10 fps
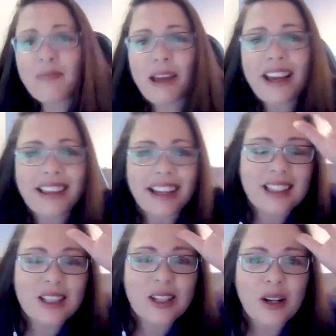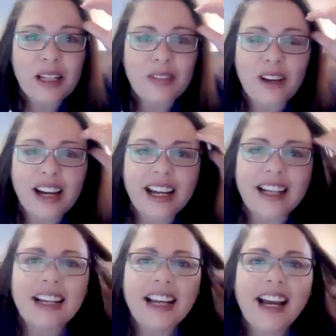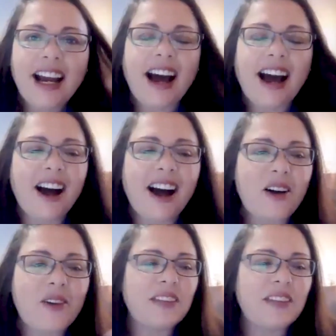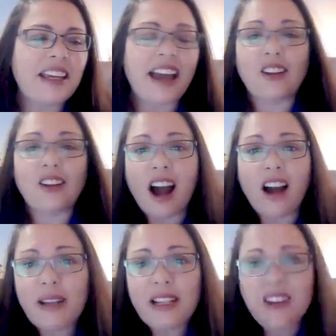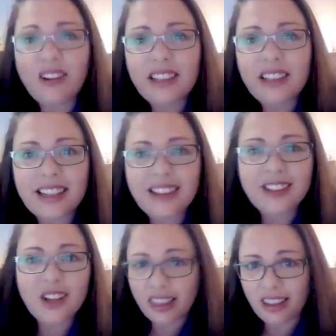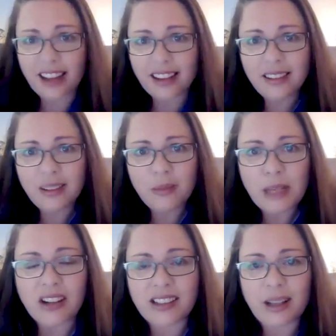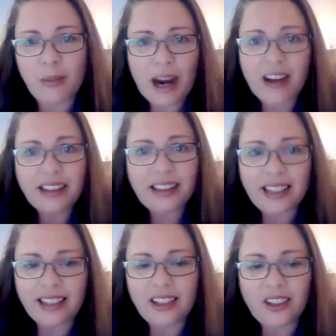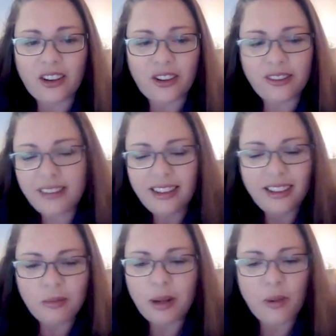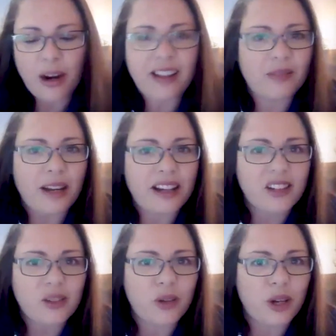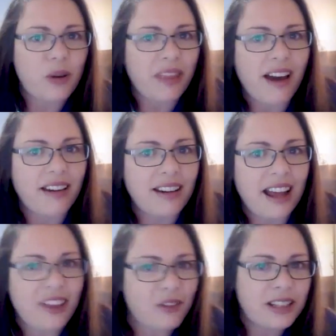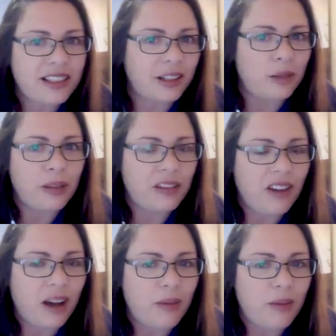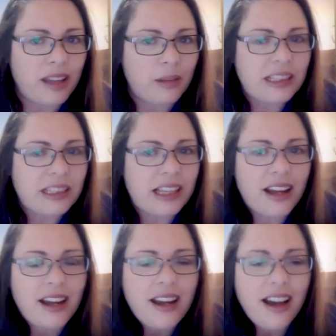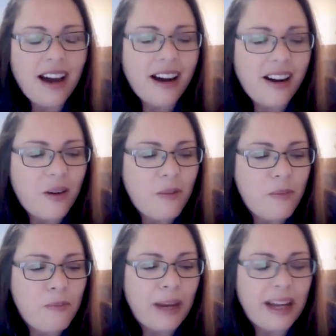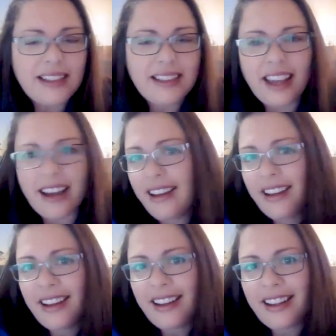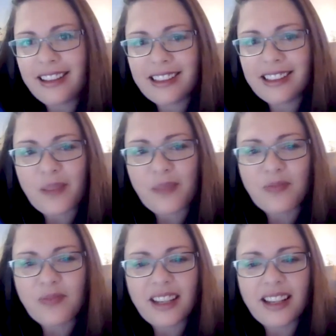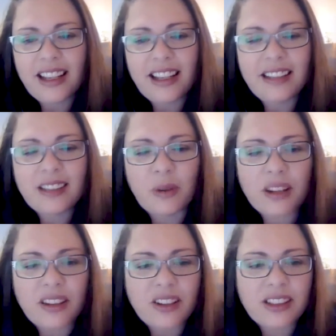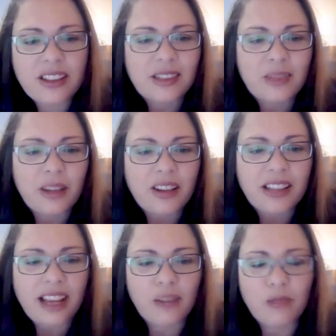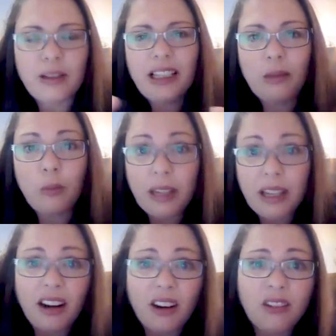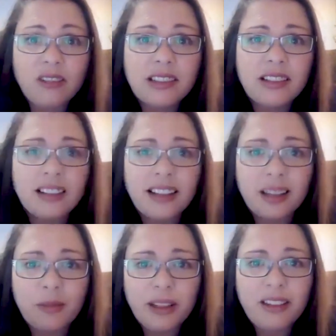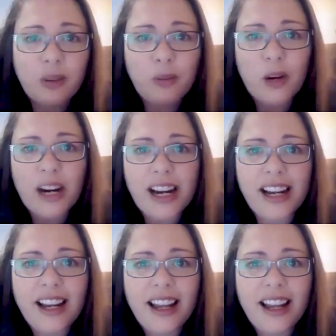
pig. That's totally fine. Yeah, look, I've been told it's not a thing because apparently, you know, my brain has managed to work without it, and there is still a bit of hypothalamus there. But yeah, it's one of those like really big holes in the middle of your brain.